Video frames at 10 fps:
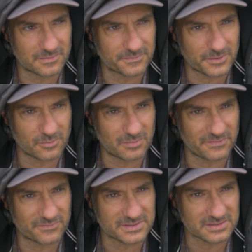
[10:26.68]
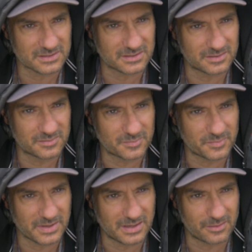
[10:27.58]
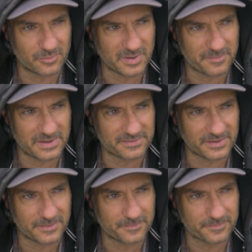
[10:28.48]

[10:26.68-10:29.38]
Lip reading: few months is going to be a little bit better.